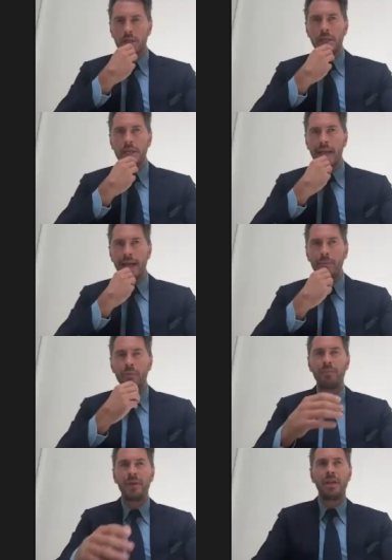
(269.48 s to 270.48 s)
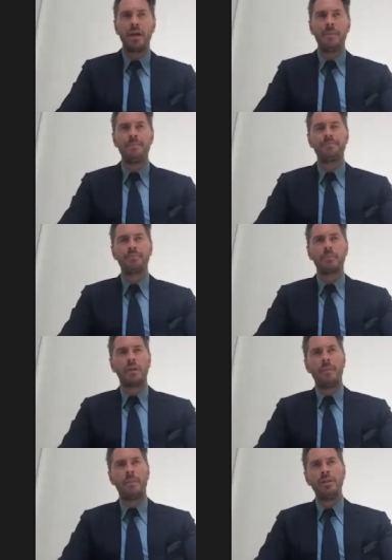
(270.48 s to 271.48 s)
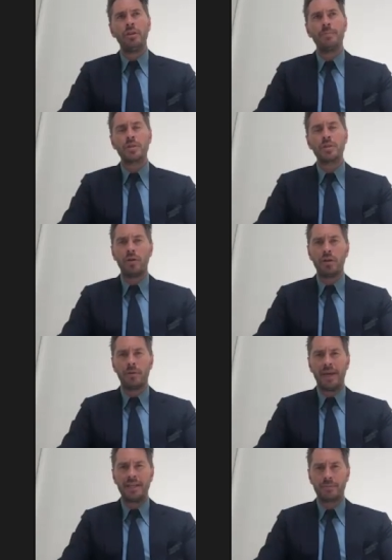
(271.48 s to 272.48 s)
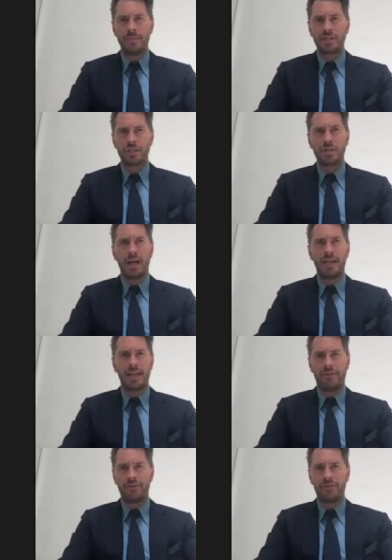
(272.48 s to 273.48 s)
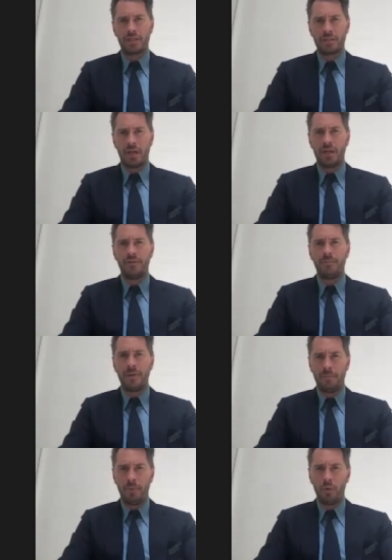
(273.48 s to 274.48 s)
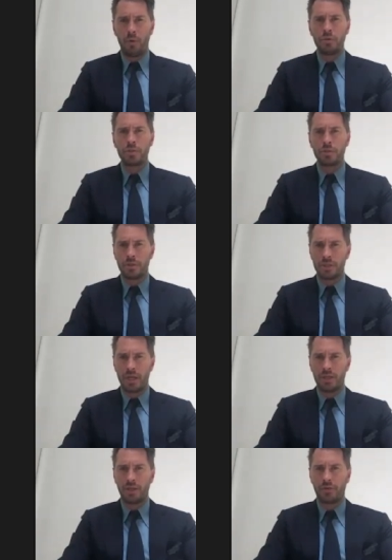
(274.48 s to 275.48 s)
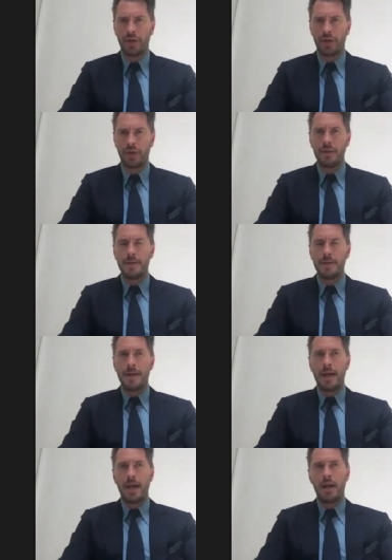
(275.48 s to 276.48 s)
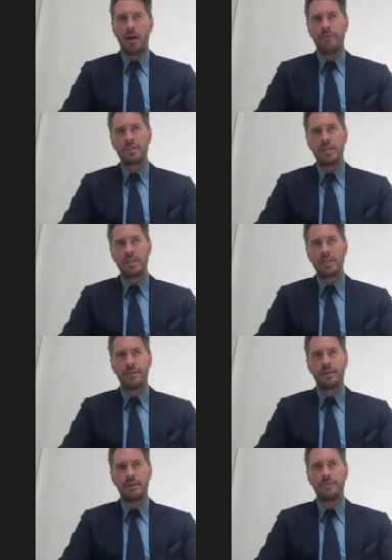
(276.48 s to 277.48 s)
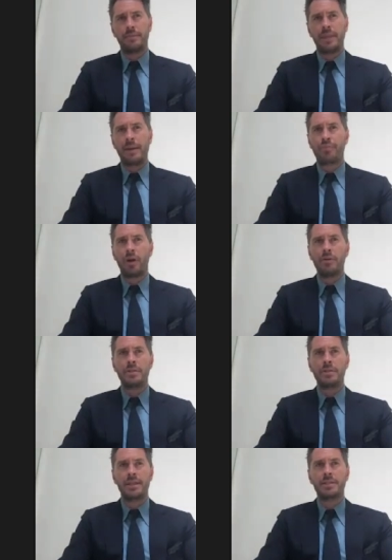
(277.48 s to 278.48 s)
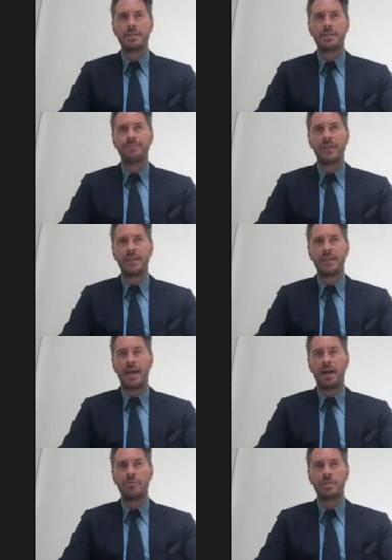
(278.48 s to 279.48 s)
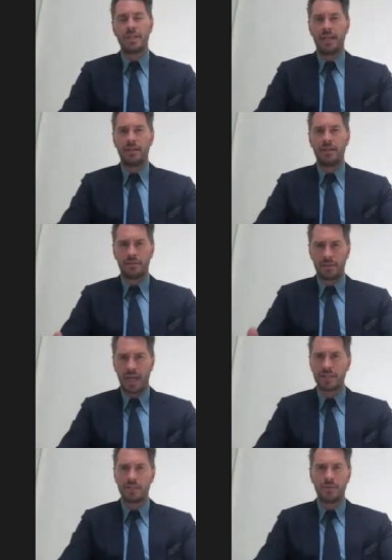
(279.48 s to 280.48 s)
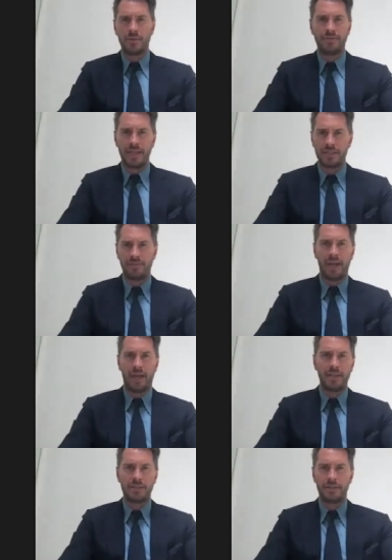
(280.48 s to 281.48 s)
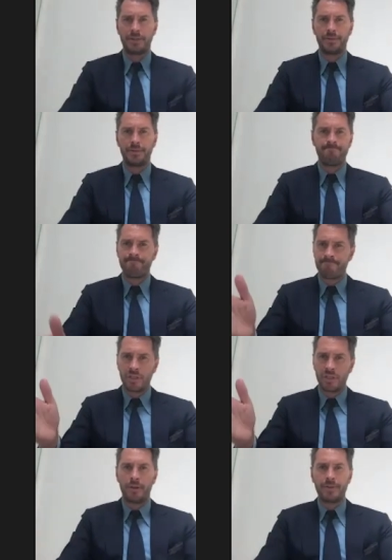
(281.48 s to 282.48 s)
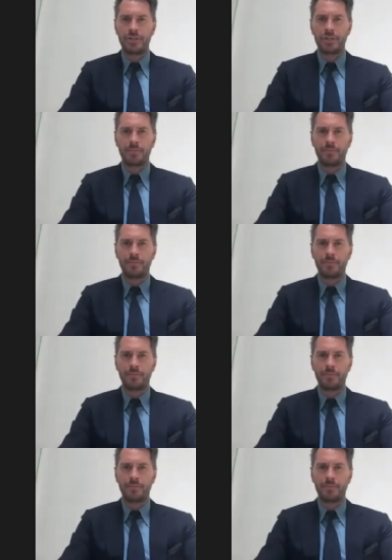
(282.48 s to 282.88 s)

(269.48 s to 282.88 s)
Yeah, we've been, I mean, on the bespoke and made to measure side, everything's kind of been paused to a certain degree. Obviously, that process entails seeing customers face to face, and it's just